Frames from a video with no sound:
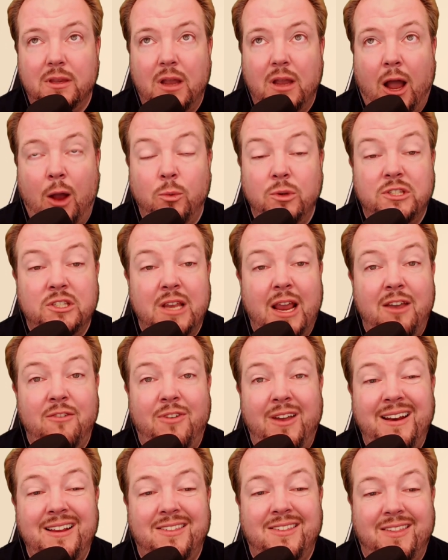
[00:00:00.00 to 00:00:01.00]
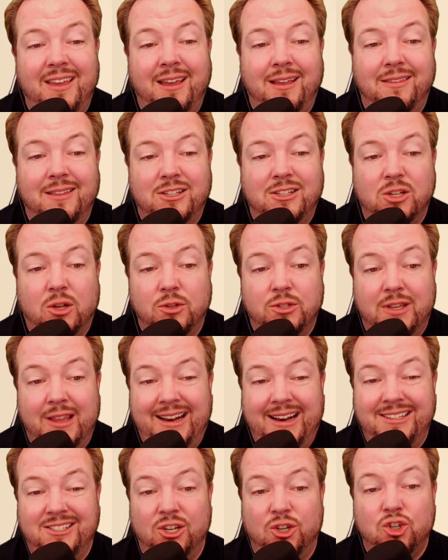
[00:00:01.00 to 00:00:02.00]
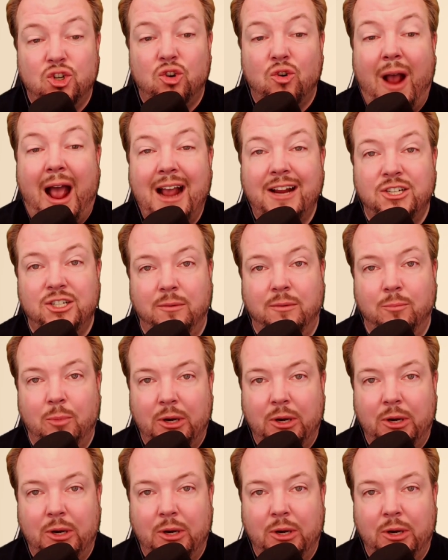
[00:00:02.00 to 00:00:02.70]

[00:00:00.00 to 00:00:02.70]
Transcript: I would say, if anything that's close to that, it's attraction,